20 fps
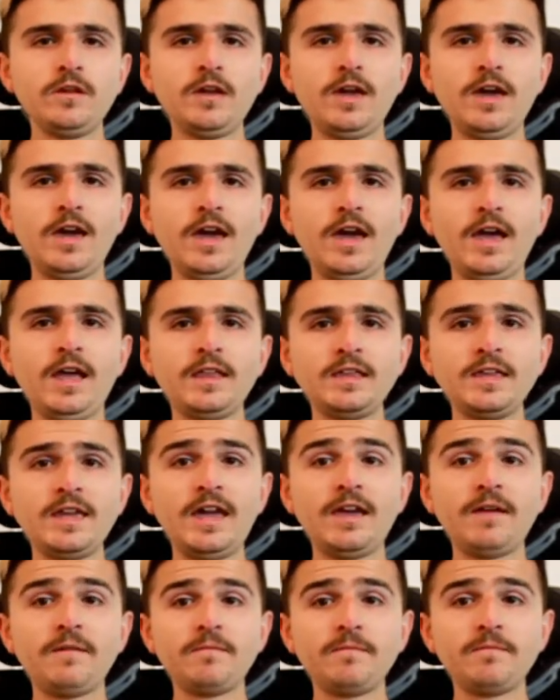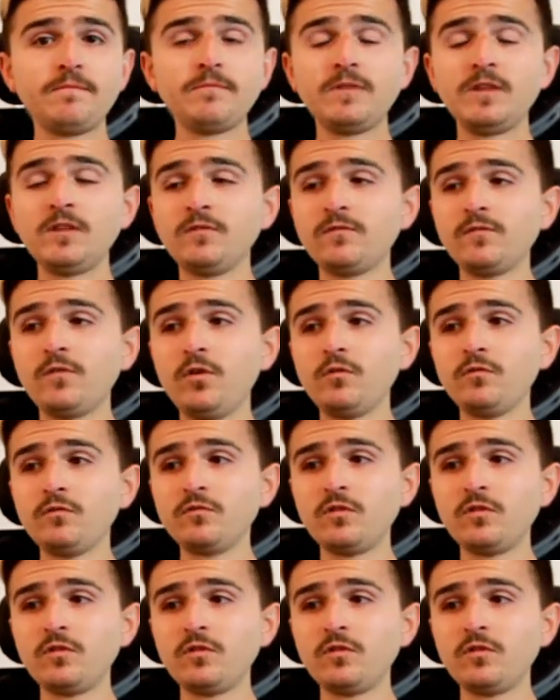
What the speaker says: And yeah, this vlog was